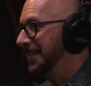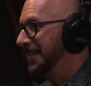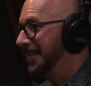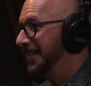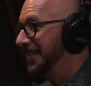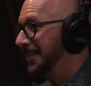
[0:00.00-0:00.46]

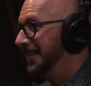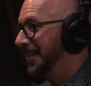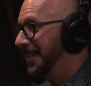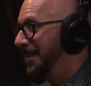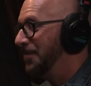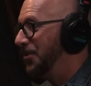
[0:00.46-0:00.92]
yeah,
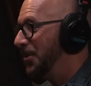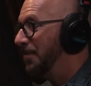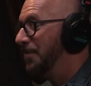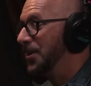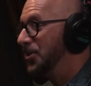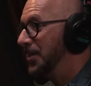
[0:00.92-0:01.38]
and if you could
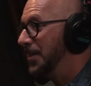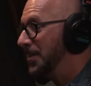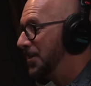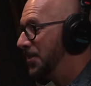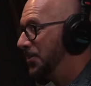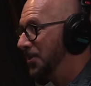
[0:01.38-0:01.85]
eventually
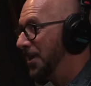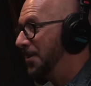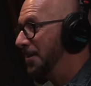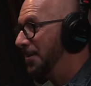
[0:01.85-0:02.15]
turn your head